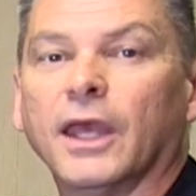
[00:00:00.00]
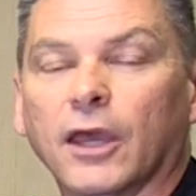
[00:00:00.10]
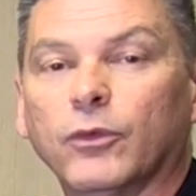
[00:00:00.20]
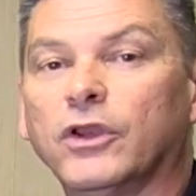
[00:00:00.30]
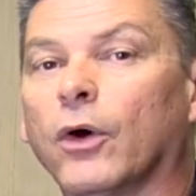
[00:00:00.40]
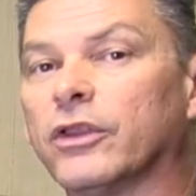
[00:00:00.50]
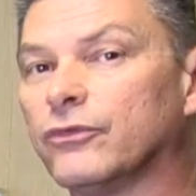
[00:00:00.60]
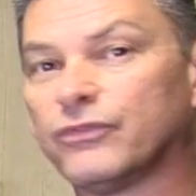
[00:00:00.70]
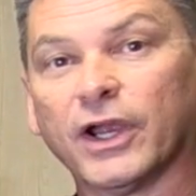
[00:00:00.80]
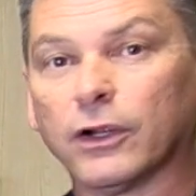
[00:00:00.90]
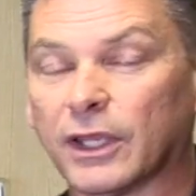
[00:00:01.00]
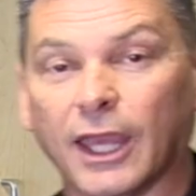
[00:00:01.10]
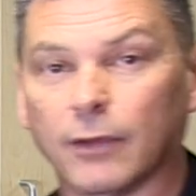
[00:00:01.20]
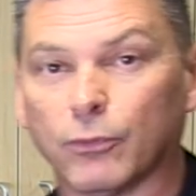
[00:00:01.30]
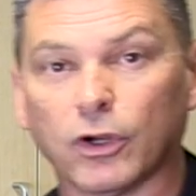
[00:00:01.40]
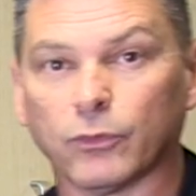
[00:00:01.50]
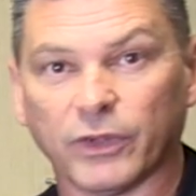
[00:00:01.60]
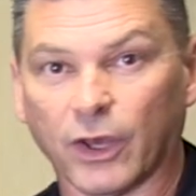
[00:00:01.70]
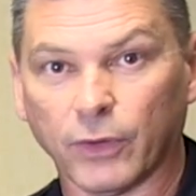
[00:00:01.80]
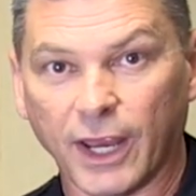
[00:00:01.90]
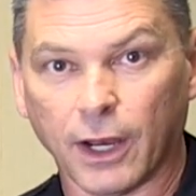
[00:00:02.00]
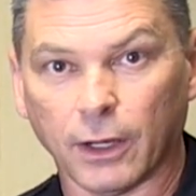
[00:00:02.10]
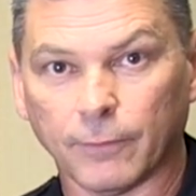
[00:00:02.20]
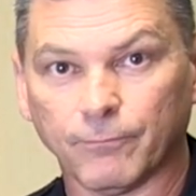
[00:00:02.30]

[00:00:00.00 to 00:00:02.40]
and we know that fire can't burn without air.